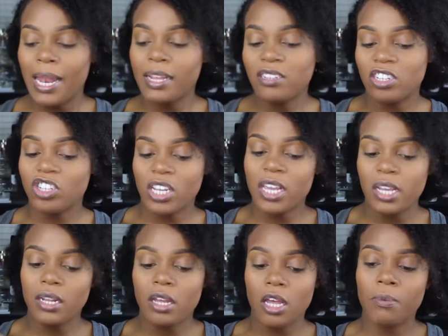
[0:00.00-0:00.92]
I like to shake
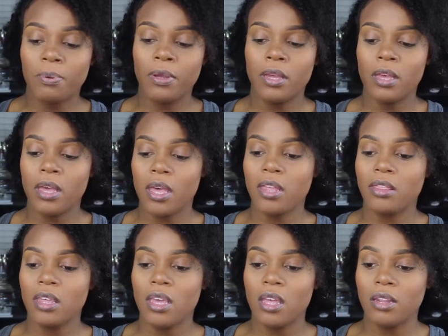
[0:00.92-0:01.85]
it up and
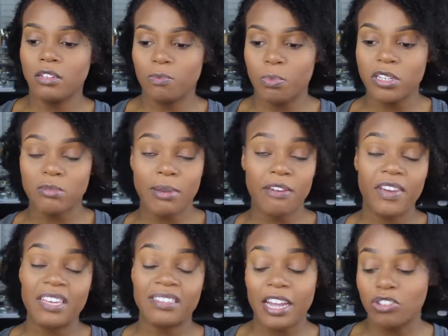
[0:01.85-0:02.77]
then spritz my
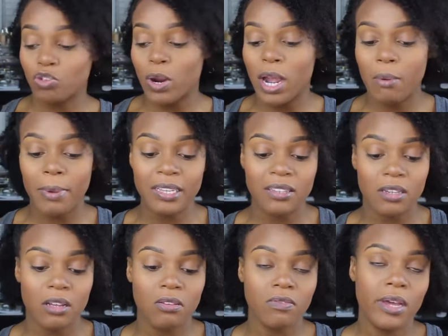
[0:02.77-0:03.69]
face. I drown
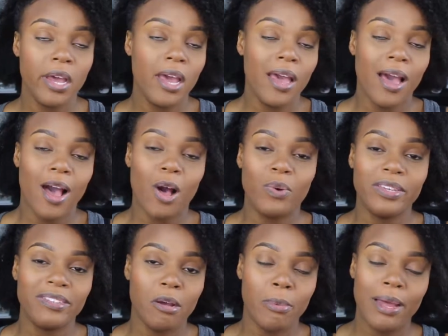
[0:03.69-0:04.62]
myself. I
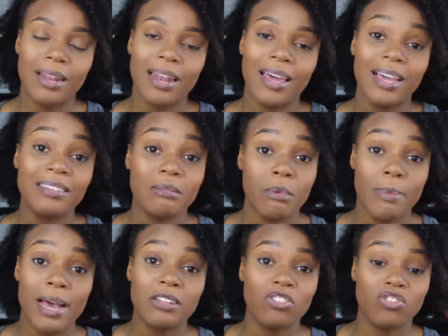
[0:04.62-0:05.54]
always tell my clients I'm
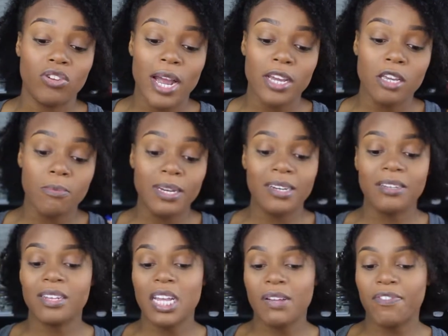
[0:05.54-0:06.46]
about to drown you
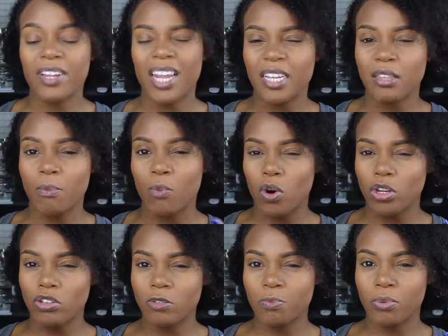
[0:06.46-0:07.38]
because I feel like the more
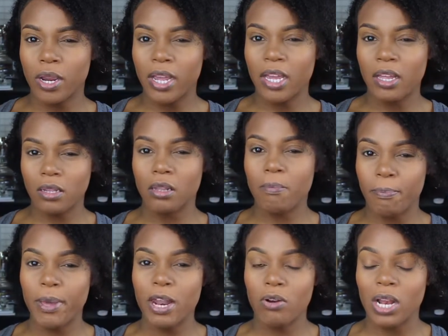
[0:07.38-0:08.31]
you spray, the
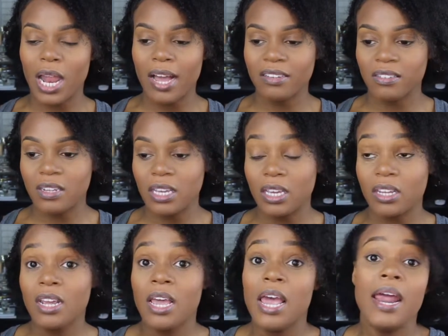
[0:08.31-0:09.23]
better it locks it
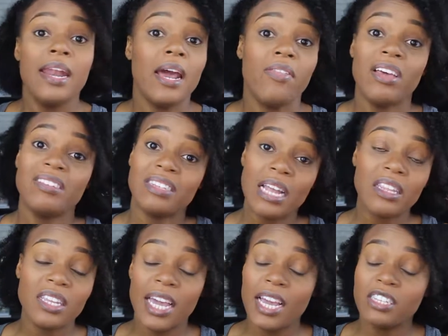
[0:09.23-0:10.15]
in. Now that's not
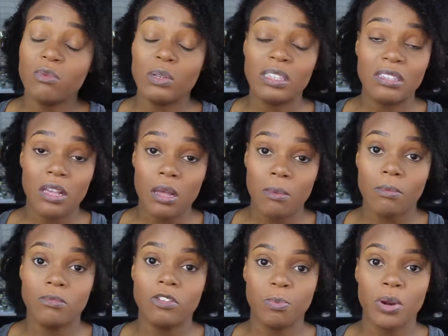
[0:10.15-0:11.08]
the case with
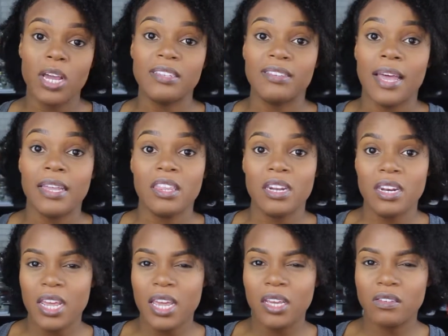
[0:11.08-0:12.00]
some sprays like the
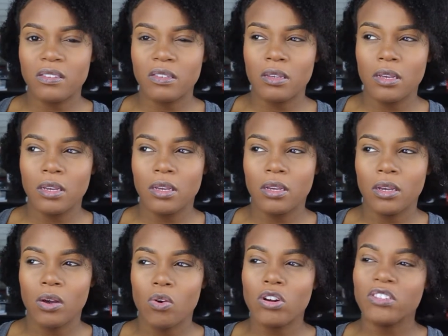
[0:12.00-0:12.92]
NYX,
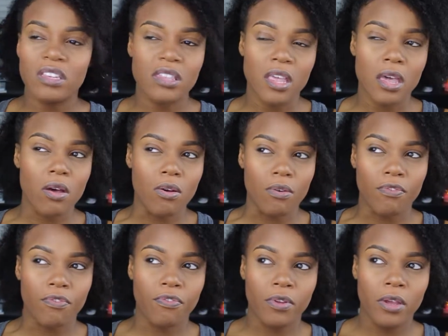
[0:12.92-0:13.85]
or is it the
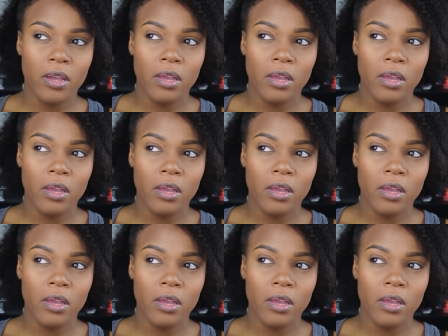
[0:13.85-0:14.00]
e.l.f?